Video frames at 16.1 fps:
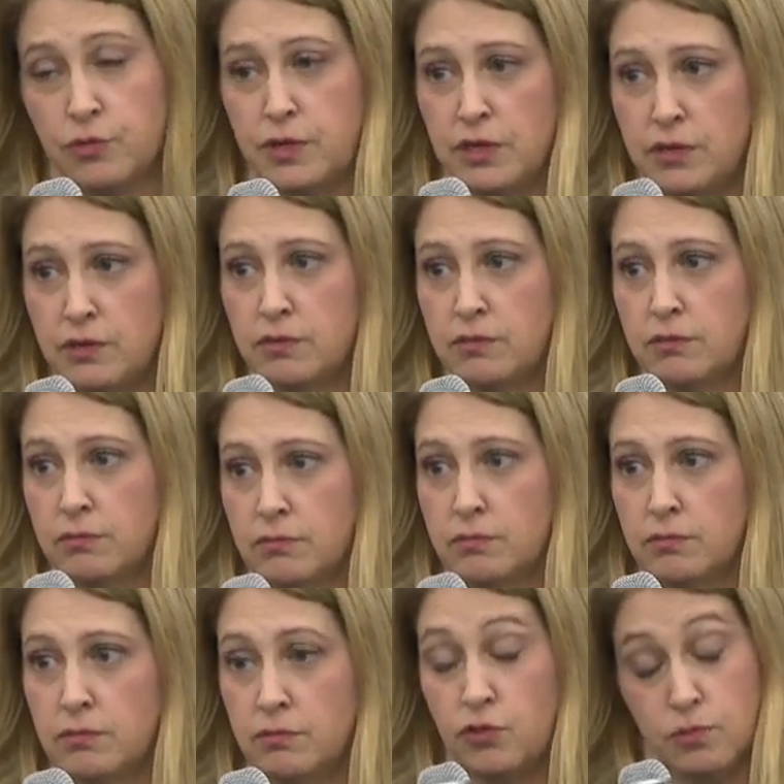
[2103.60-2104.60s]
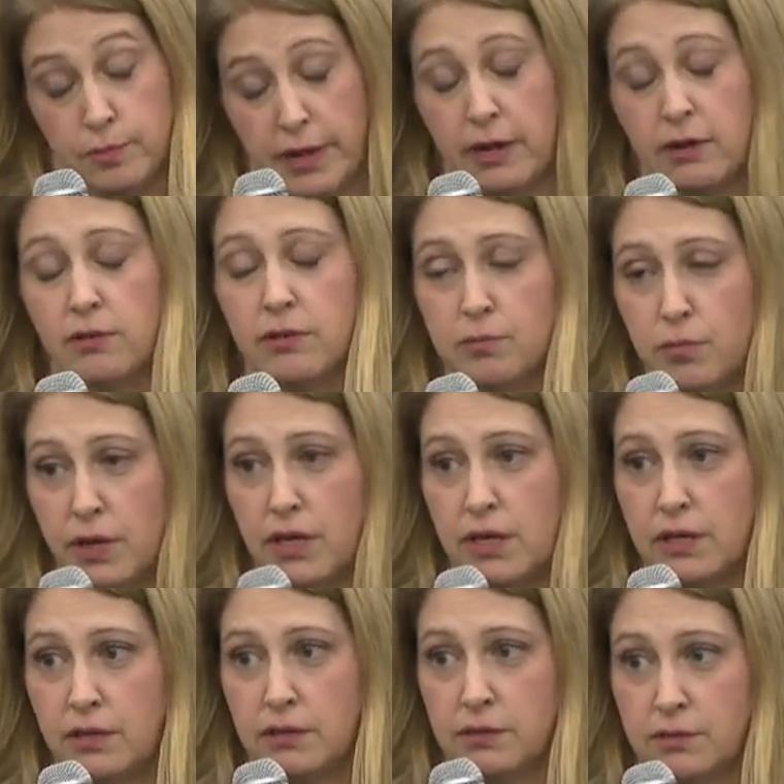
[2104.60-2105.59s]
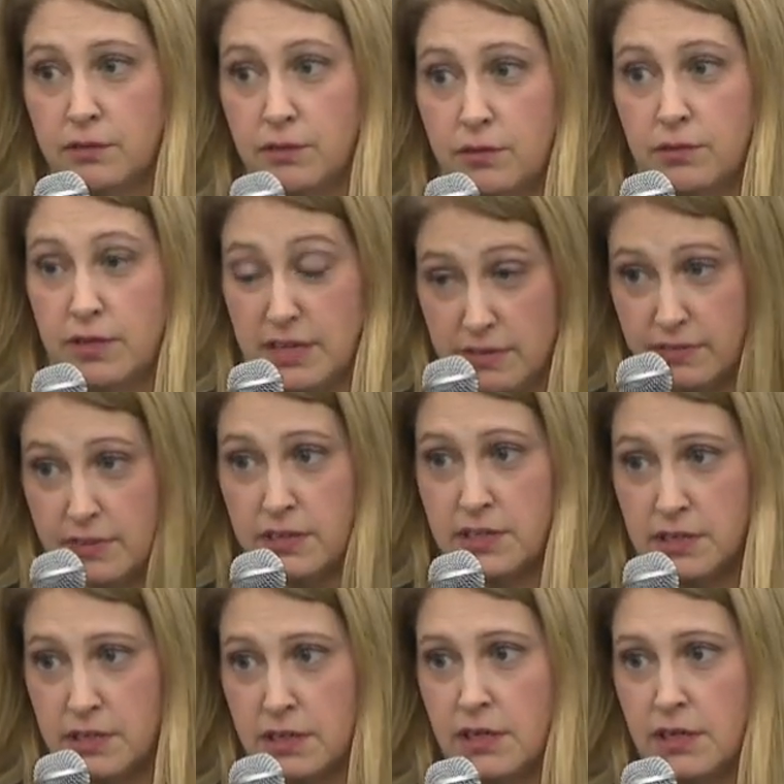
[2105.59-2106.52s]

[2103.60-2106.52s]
we do better than breaking even.